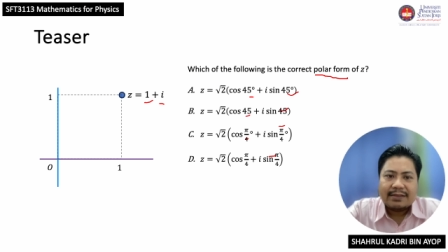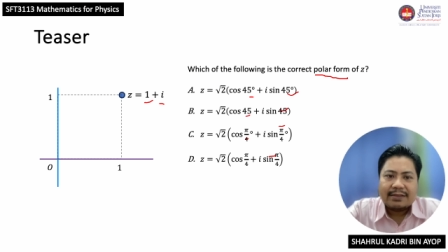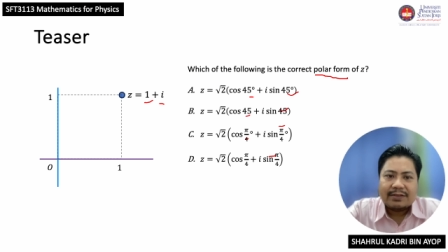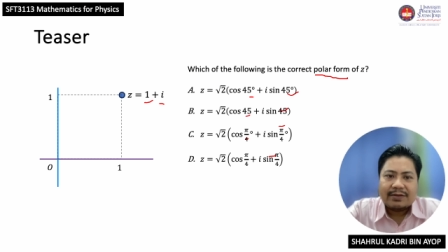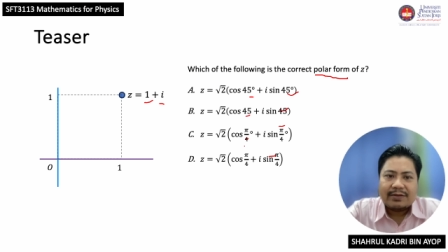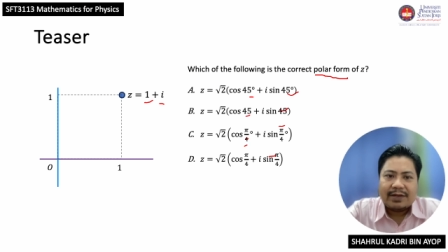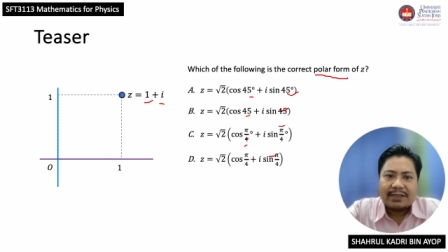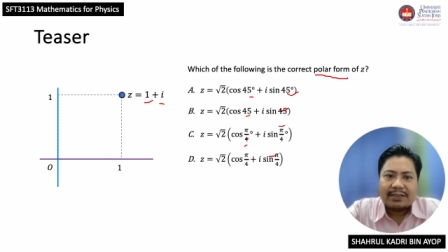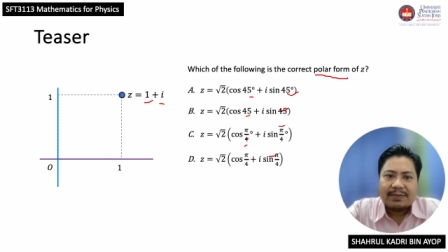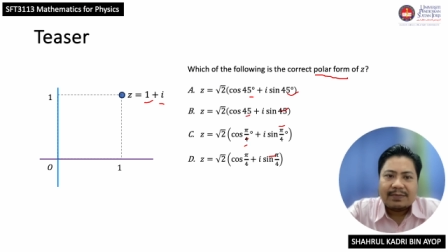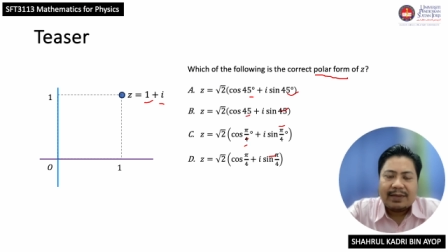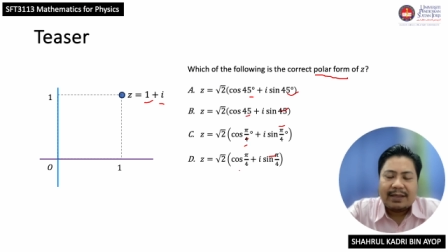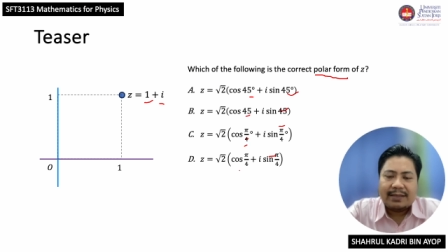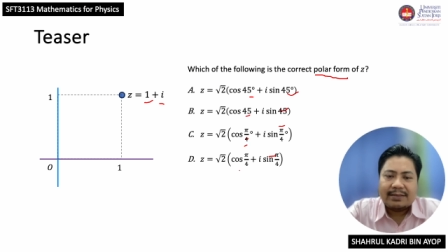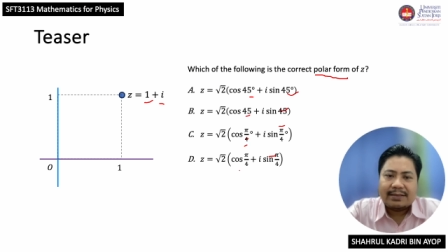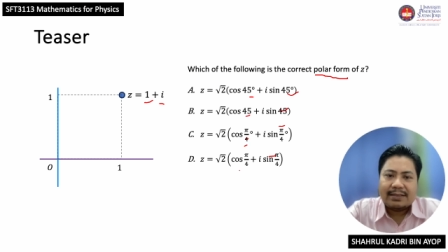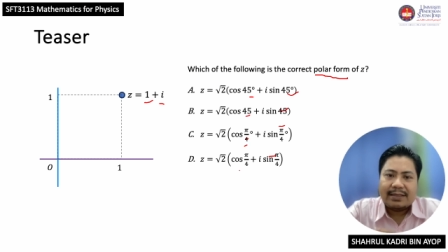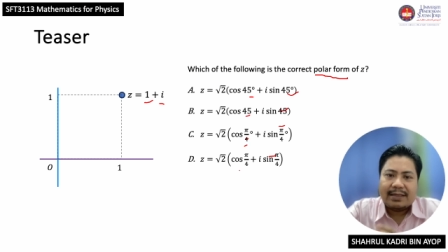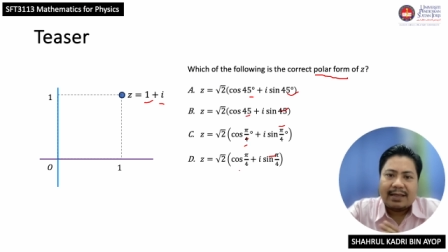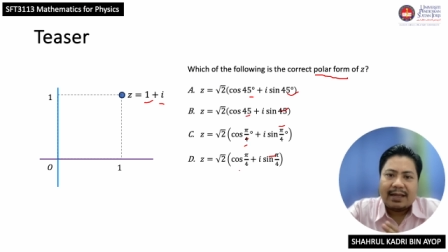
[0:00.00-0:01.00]
So that
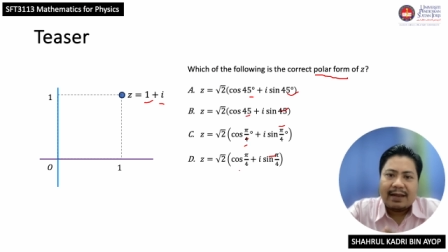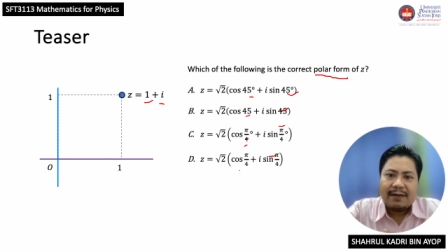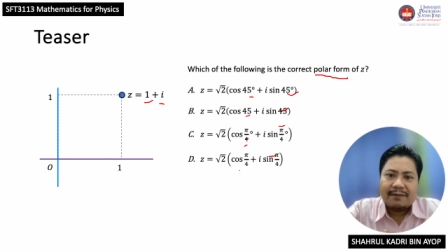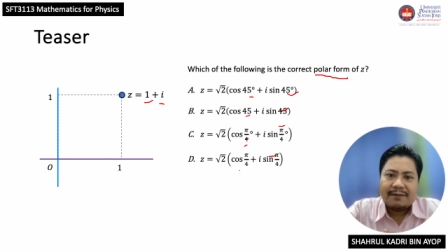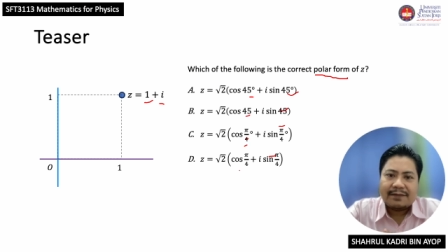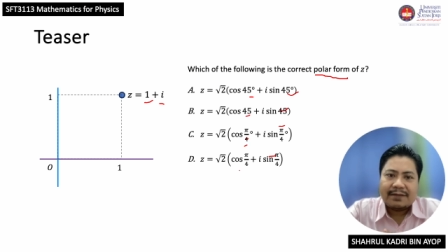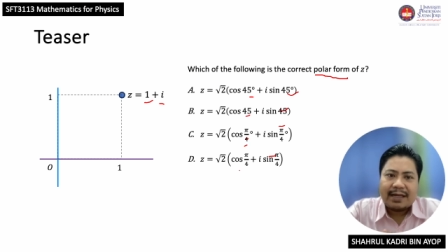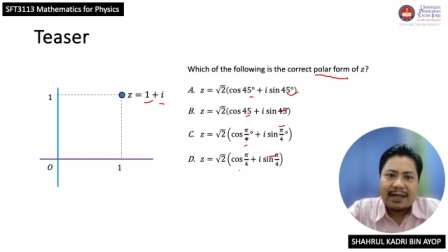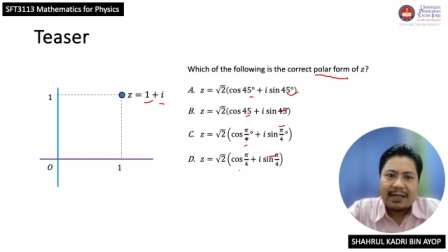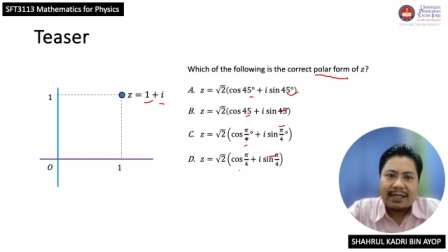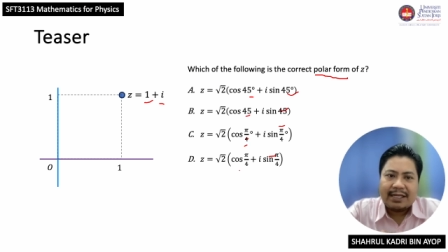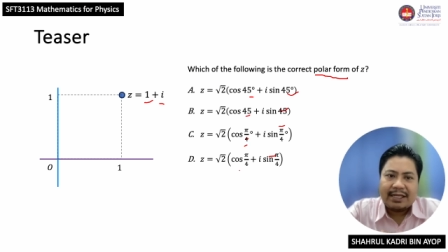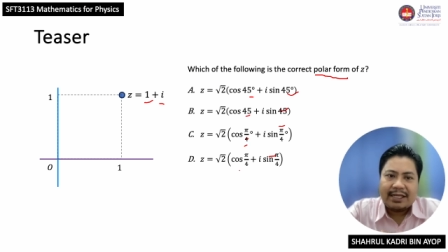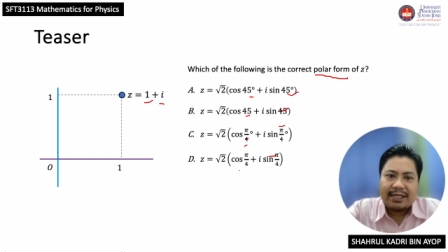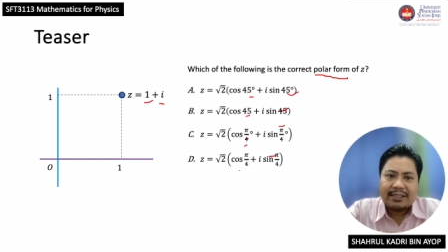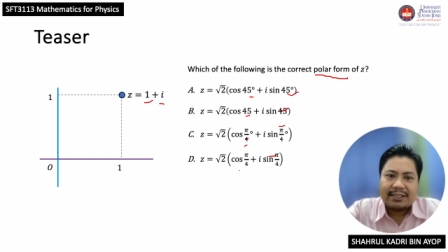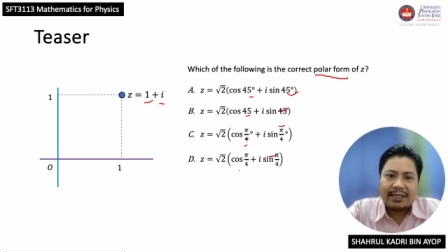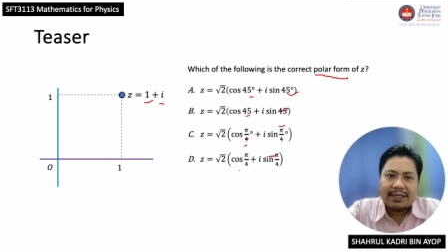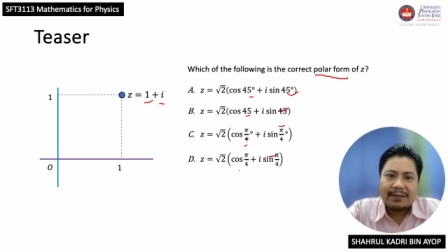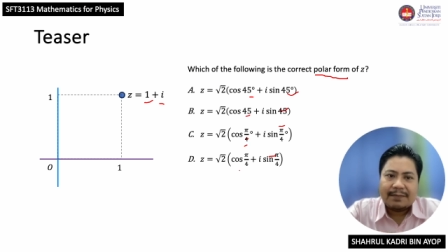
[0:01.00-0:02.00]
means the left side
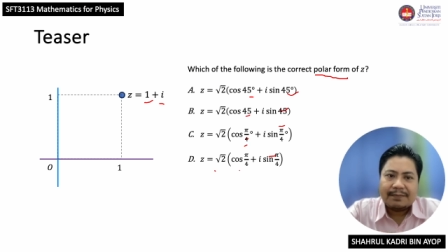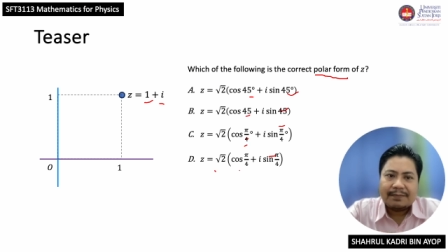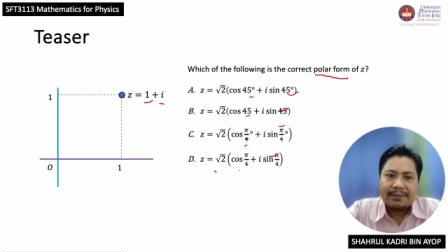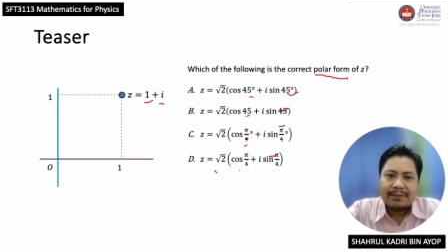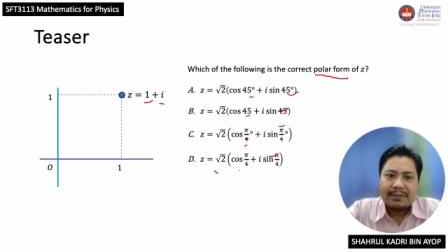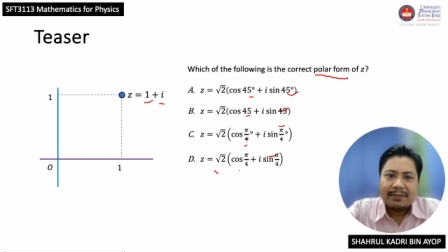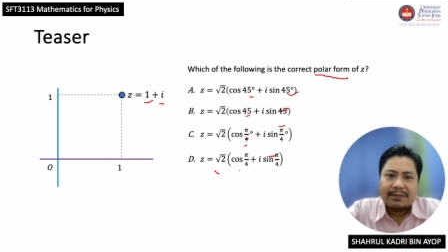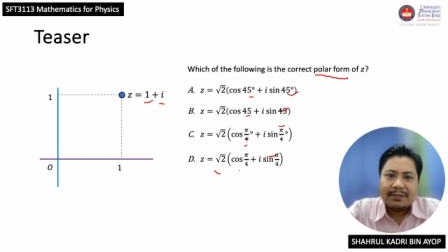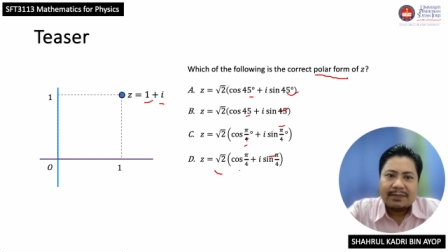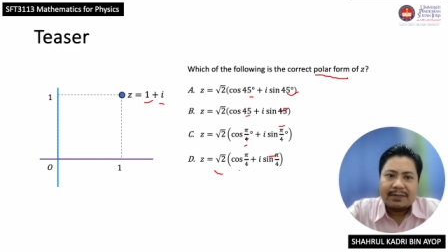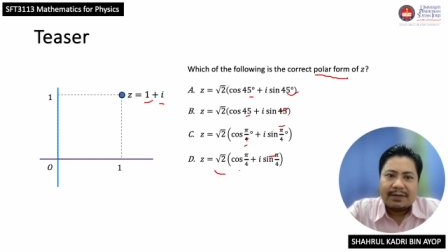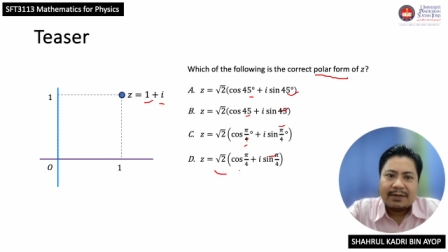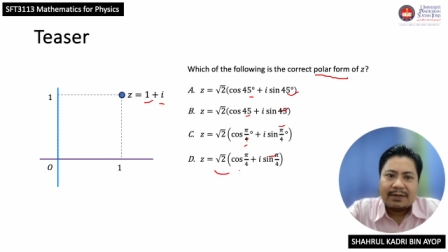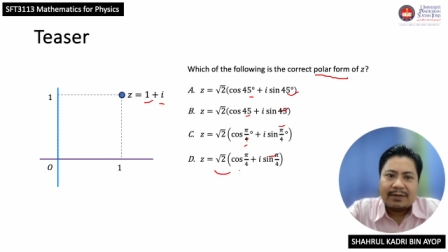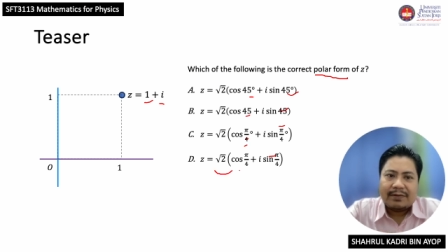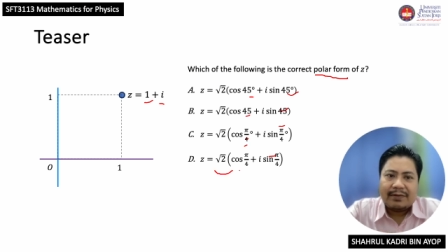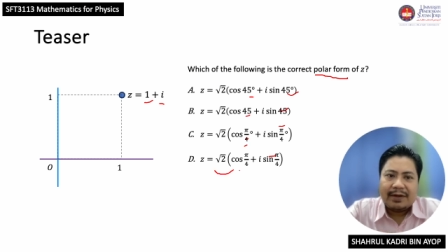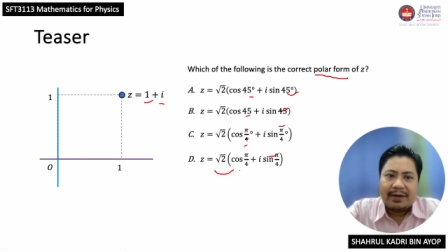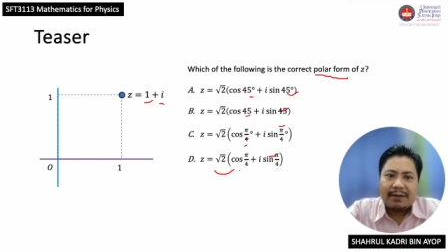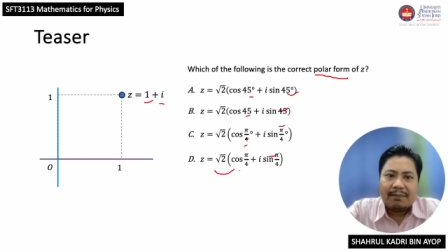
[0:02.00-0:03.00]
is a
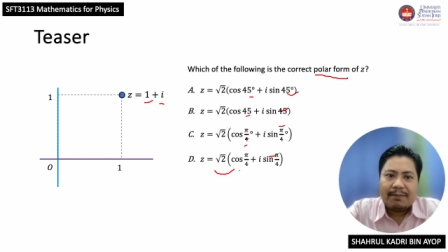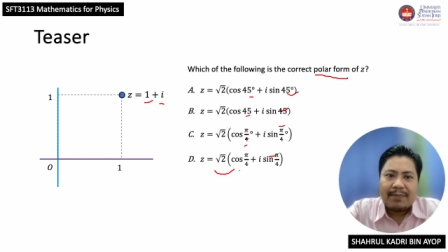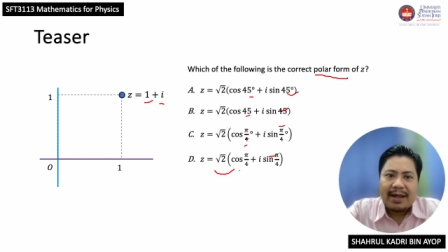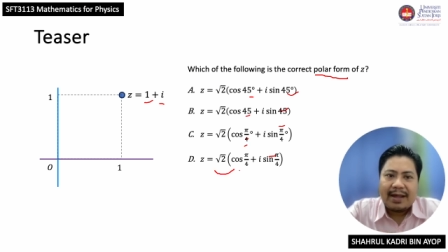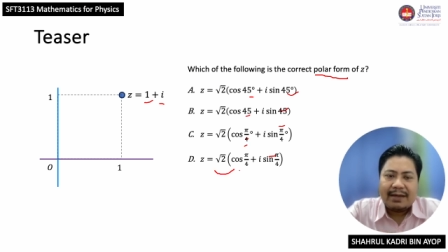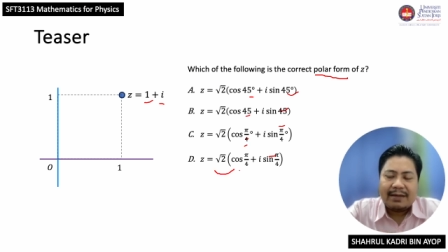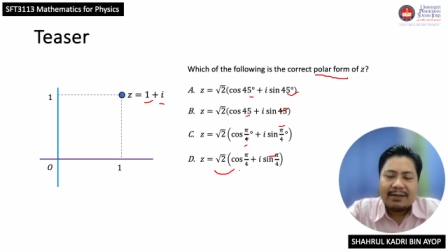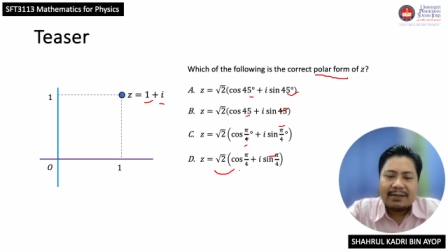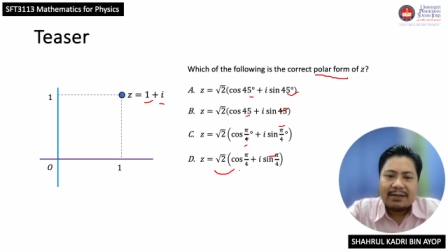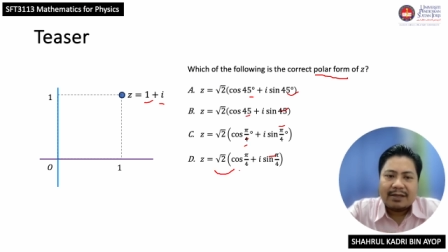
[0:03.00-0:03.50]
real part,